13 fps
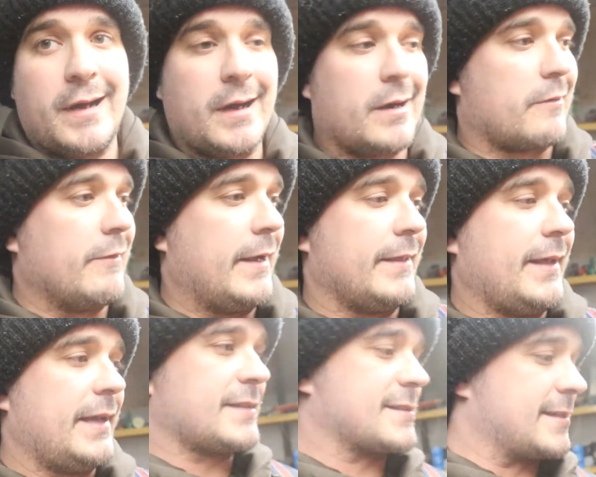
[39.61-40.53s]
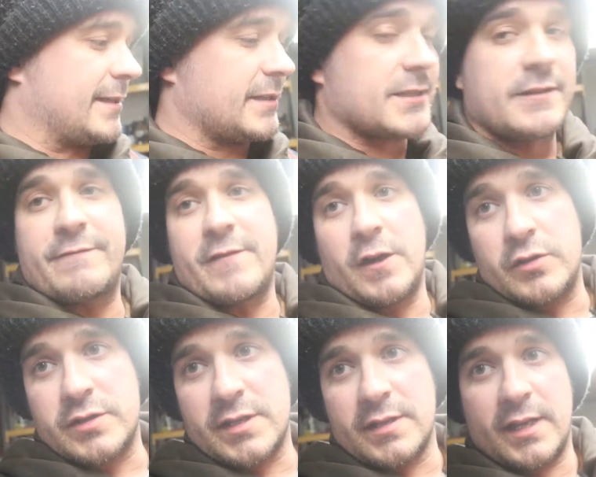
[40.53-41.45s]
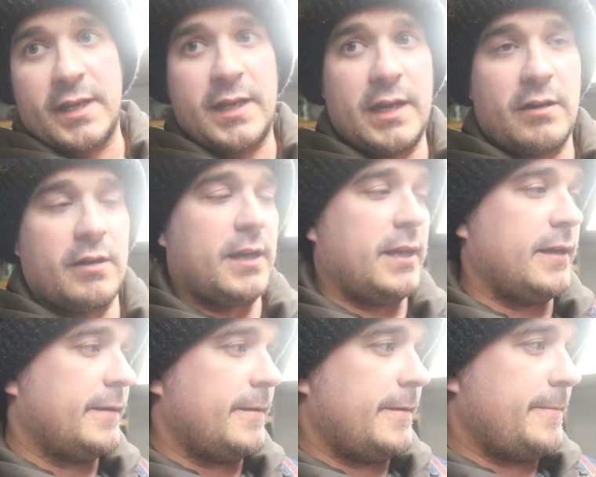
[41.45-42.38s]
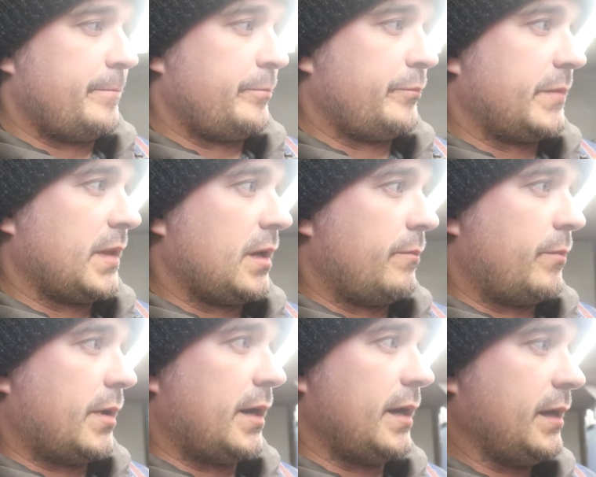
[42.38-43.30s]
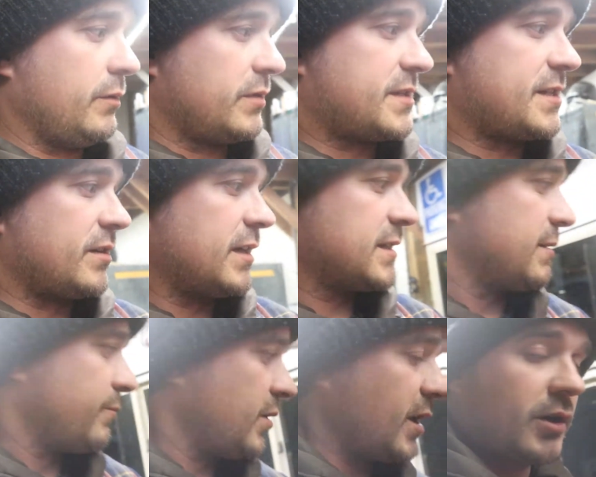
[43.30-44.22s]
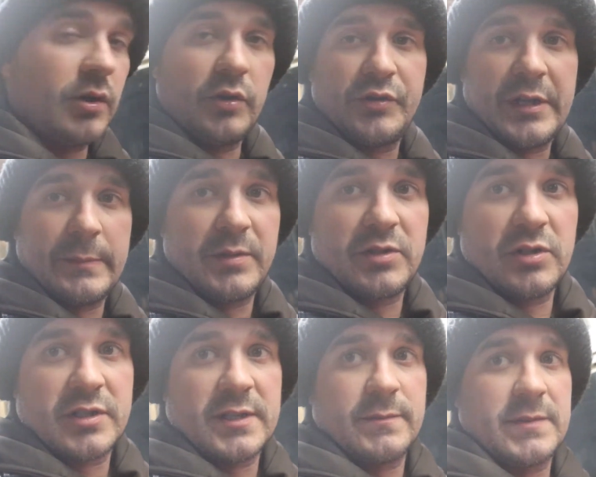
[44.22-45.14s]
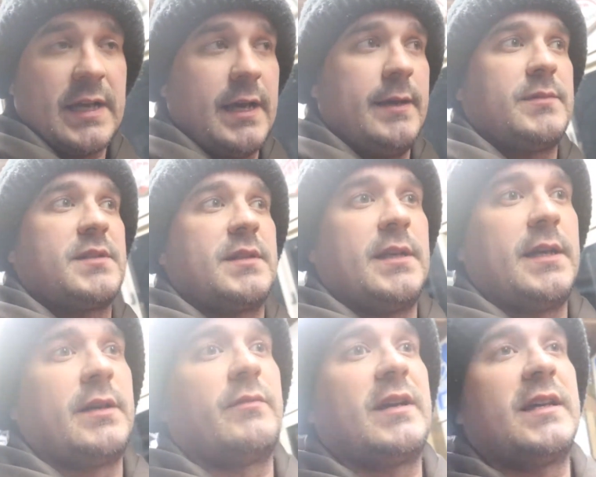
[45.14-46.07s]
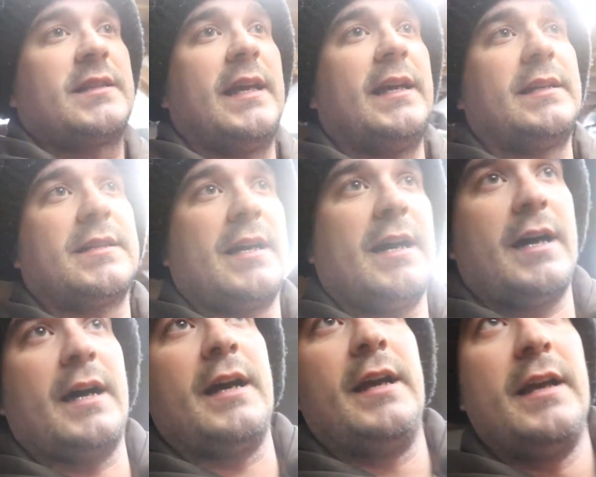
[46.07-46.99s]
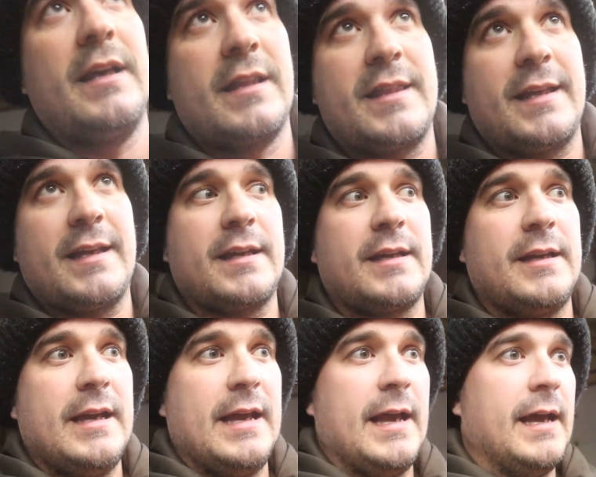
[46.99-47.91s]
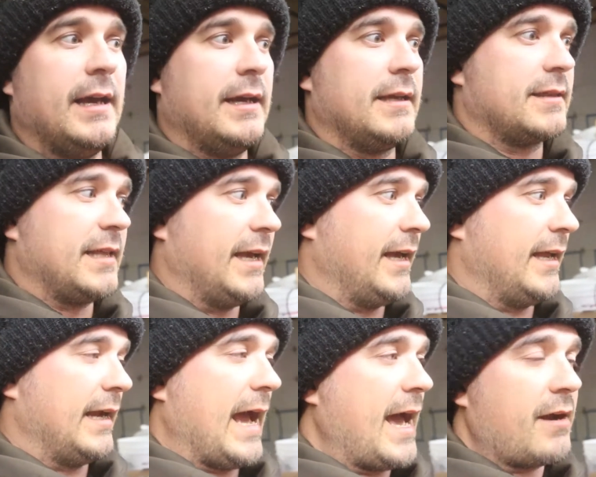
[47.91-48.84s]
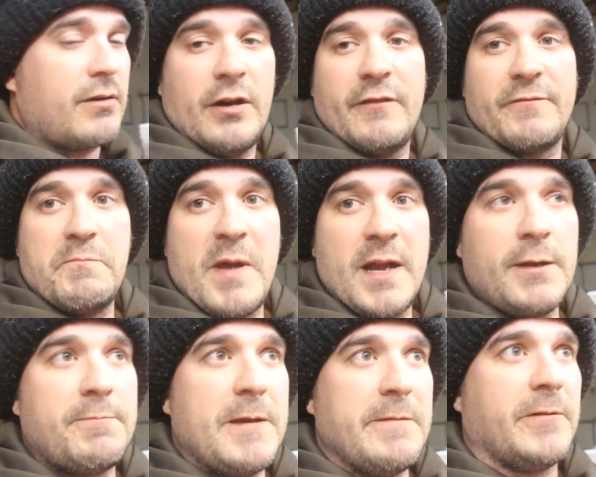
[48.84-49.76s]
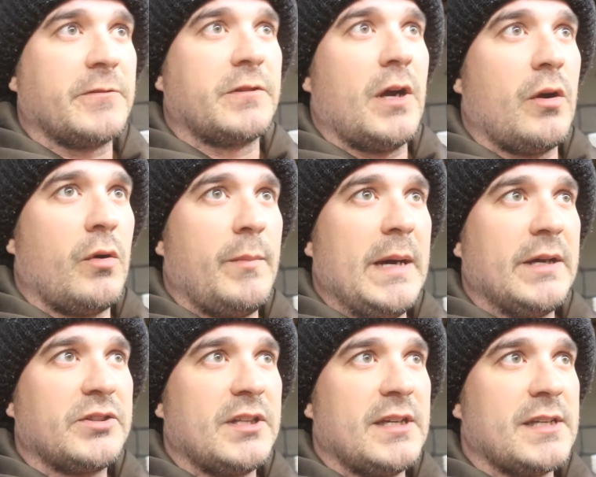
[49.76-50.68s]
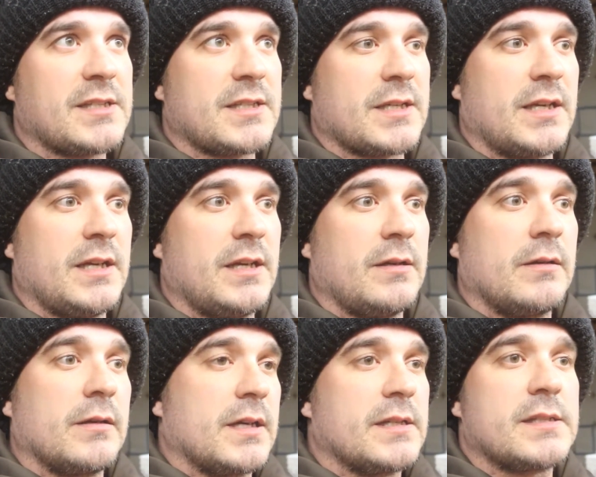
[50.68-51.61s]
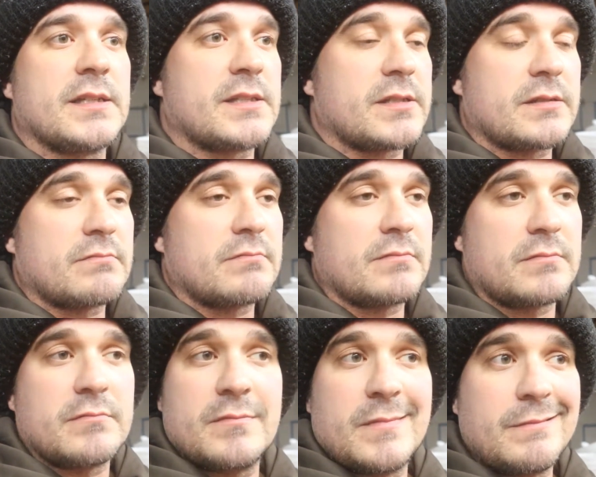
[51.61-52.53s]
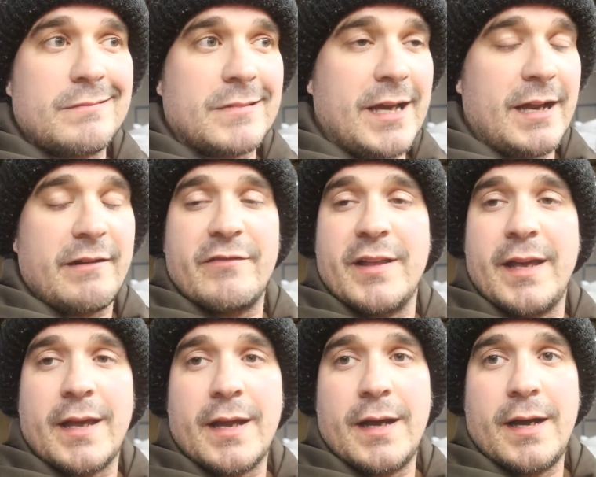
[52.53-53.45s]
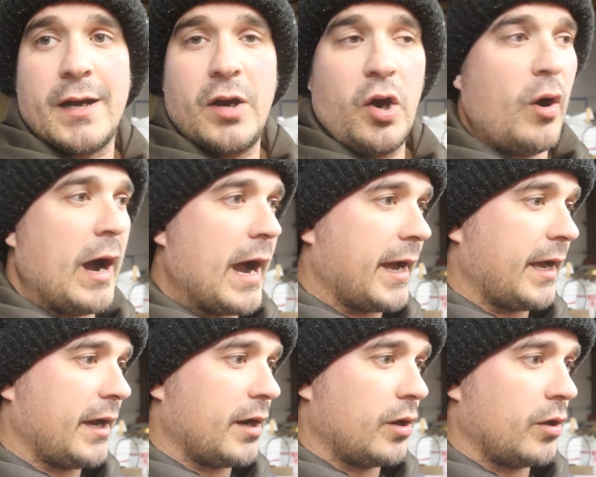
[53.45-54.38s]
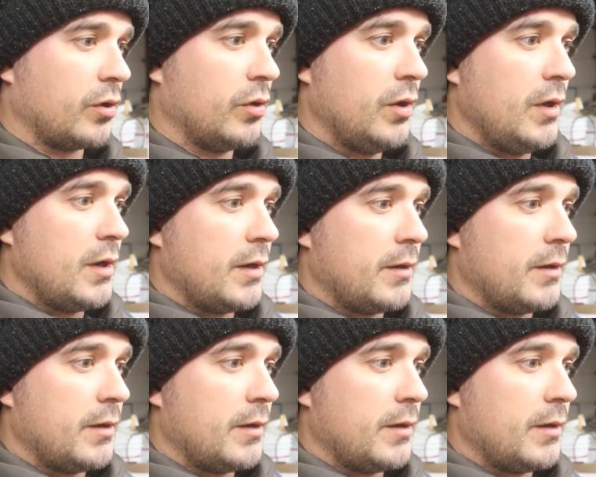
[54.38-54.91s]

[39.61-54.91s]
Our Great Lakes still isn't frozen like Erie, but we still get some pretty cold temperatures sometimes, and then we get that thing that I don't know if many people know about this, because it's kind of like Ohio,